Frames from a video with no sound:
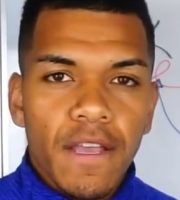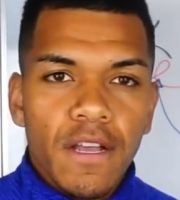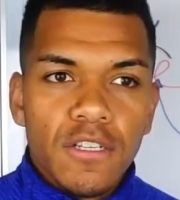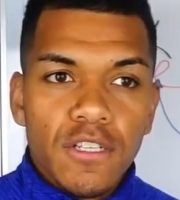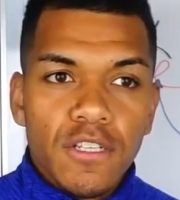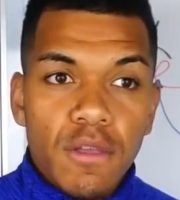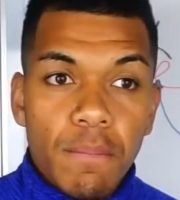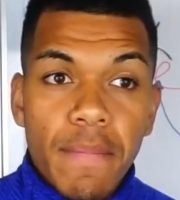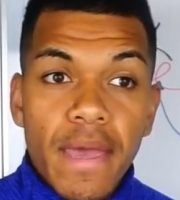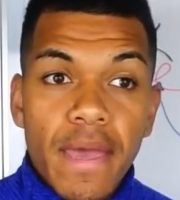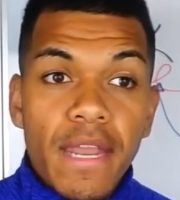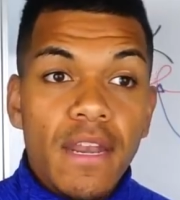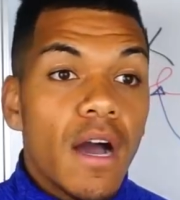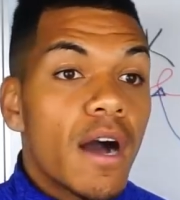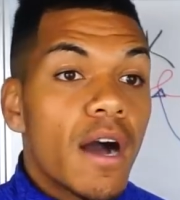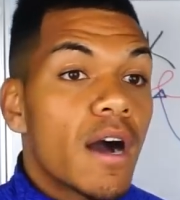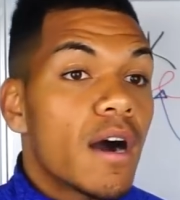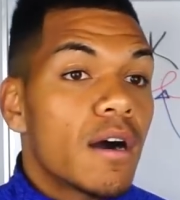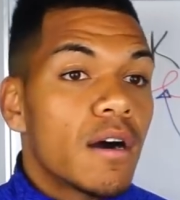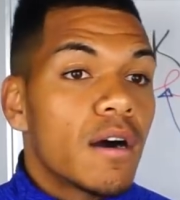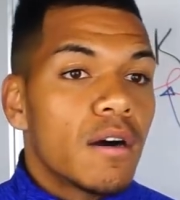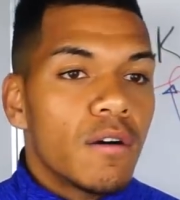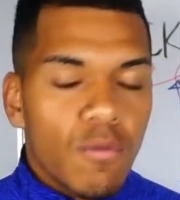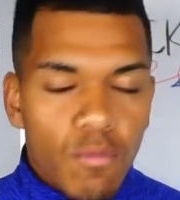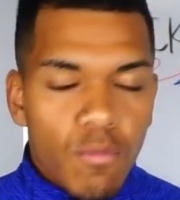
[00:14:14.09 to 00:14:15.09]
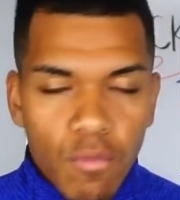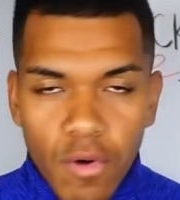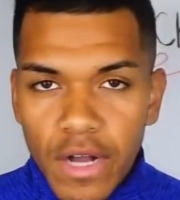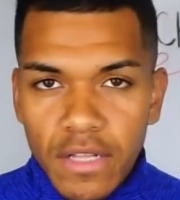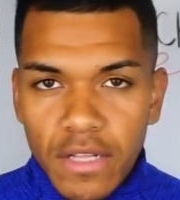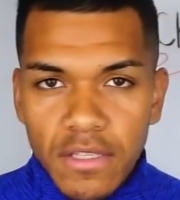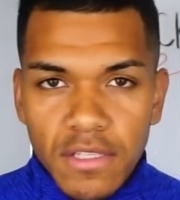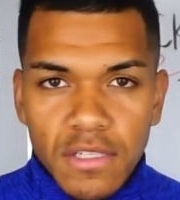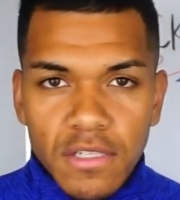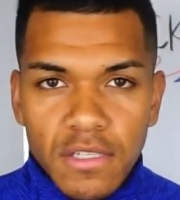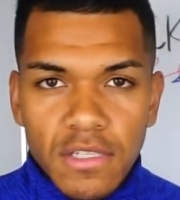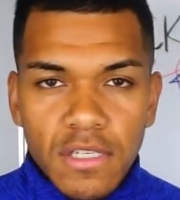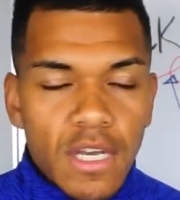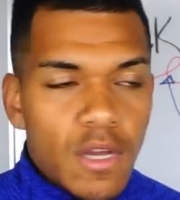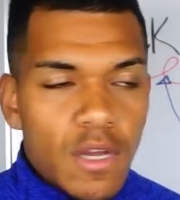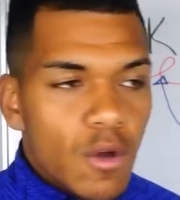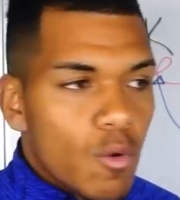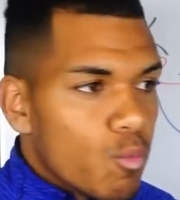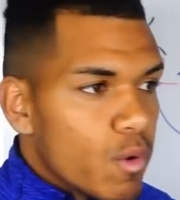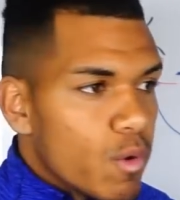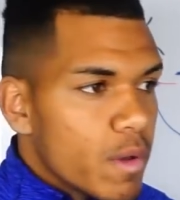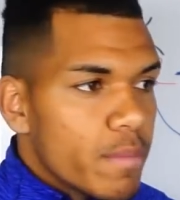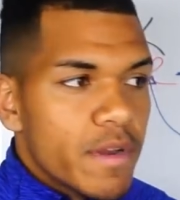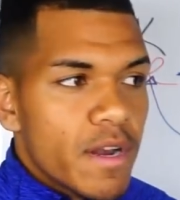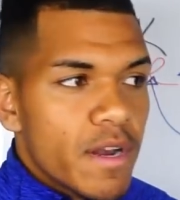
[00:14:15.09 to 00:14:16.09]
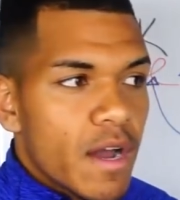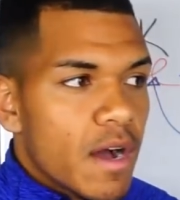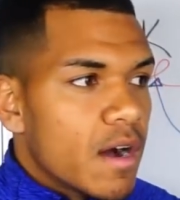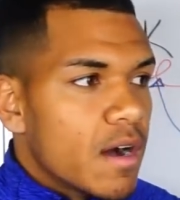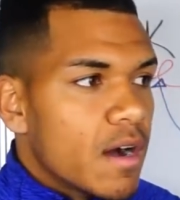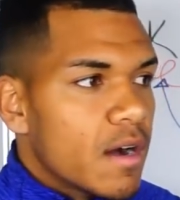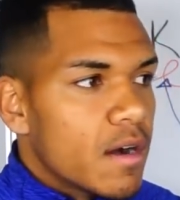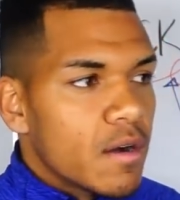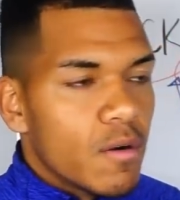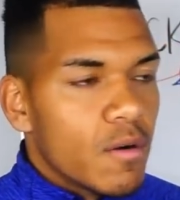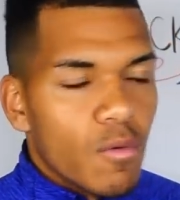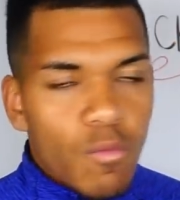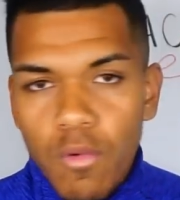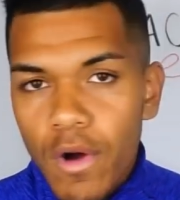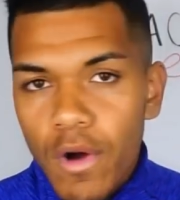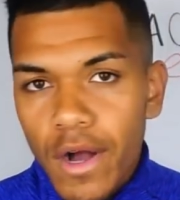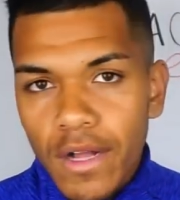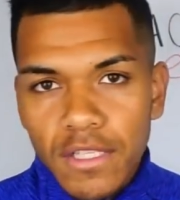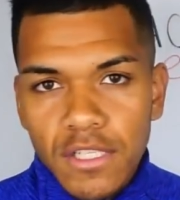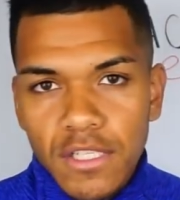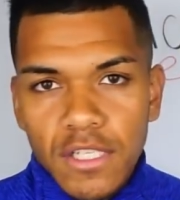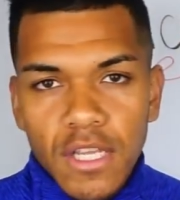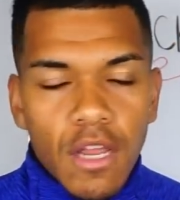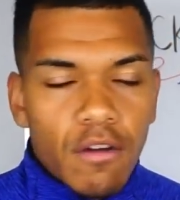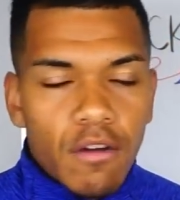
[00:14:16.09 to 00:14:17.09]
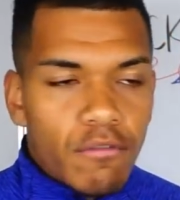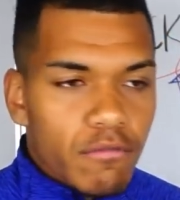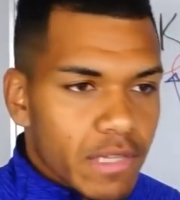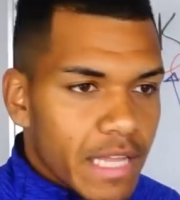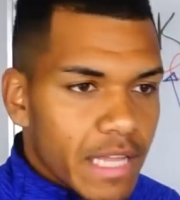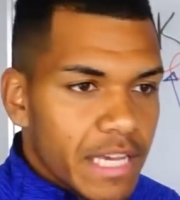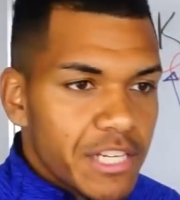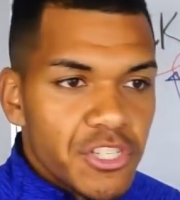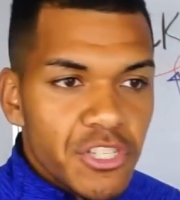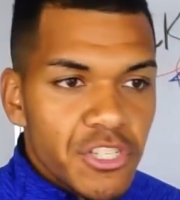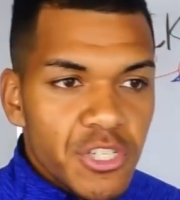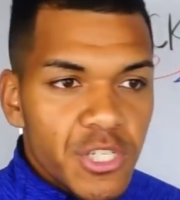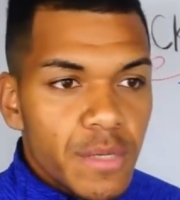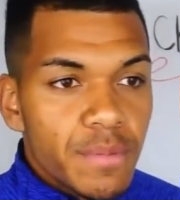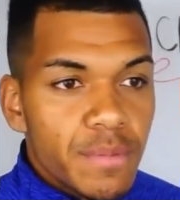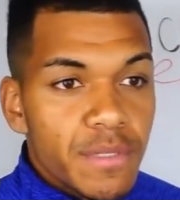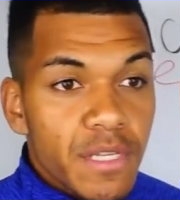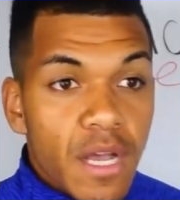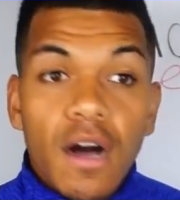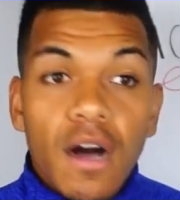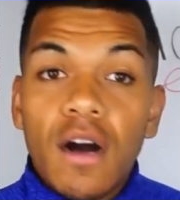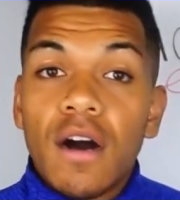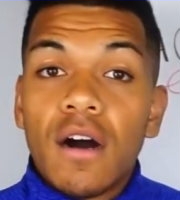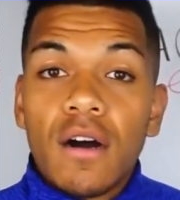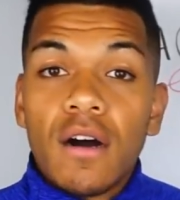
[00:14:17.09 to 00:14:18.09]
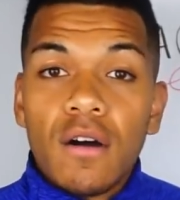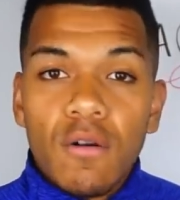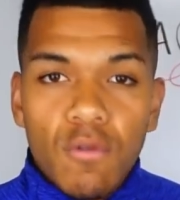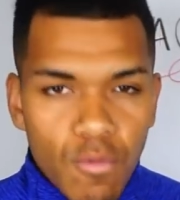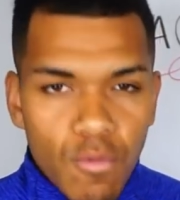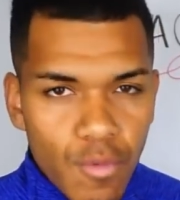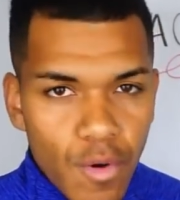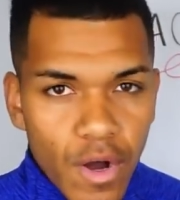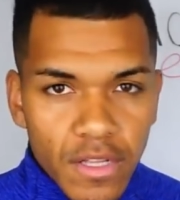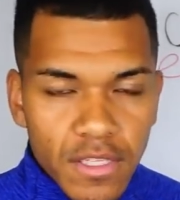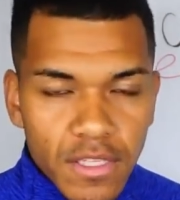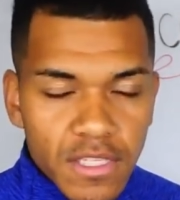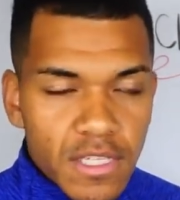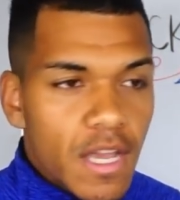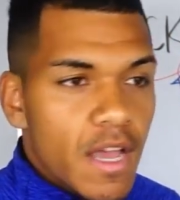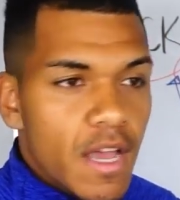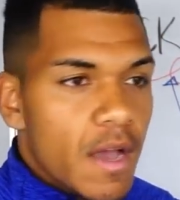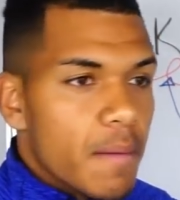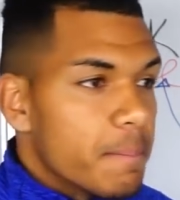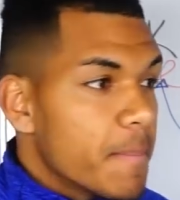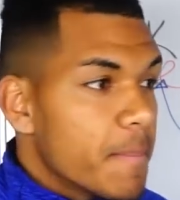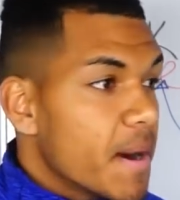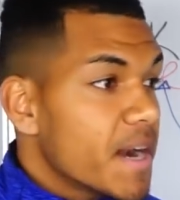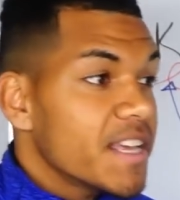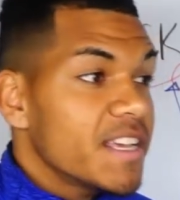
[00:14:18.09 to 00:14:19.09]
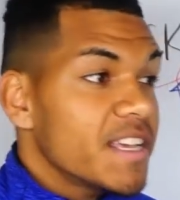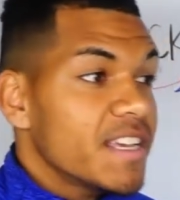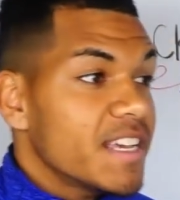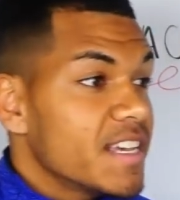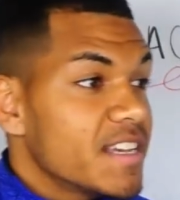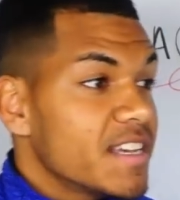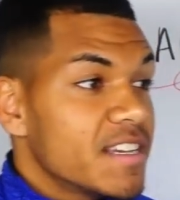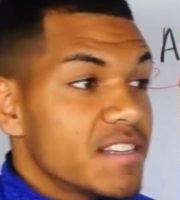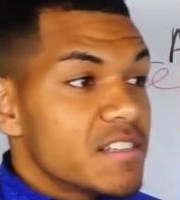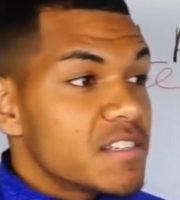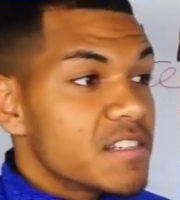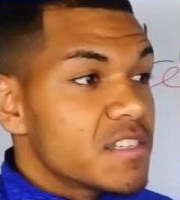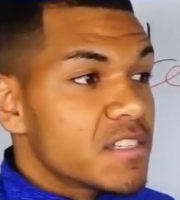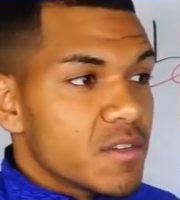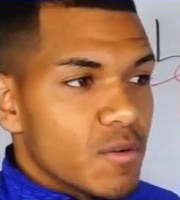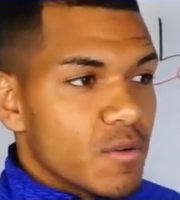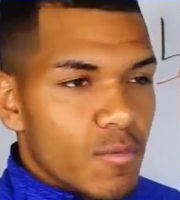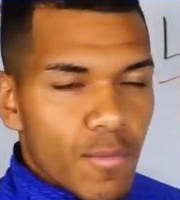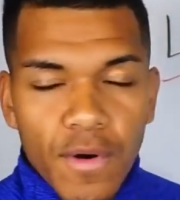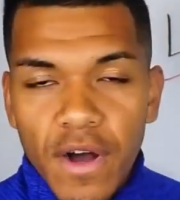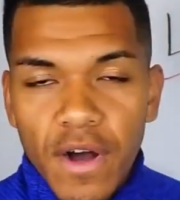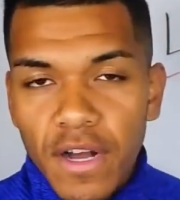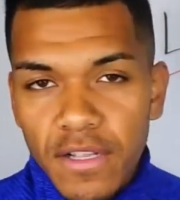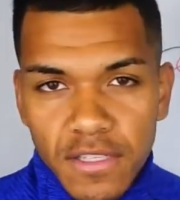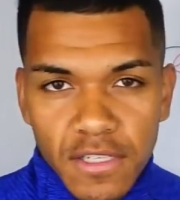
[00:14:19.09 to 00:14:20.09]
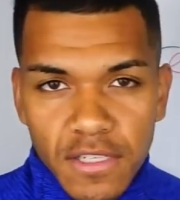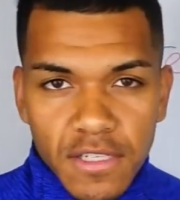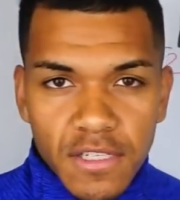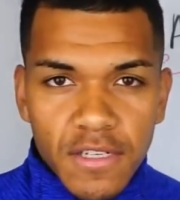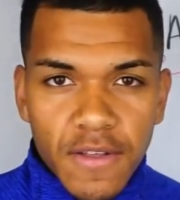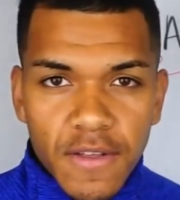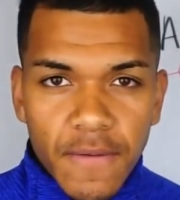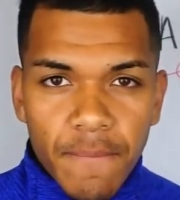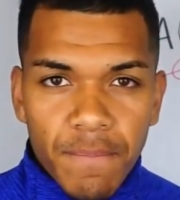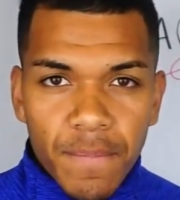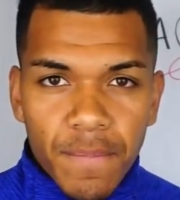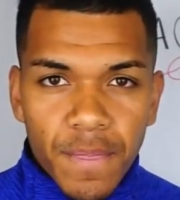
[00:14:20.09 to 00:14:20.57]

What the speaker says: So men are what? Women are what? Relationships are what? Money is what?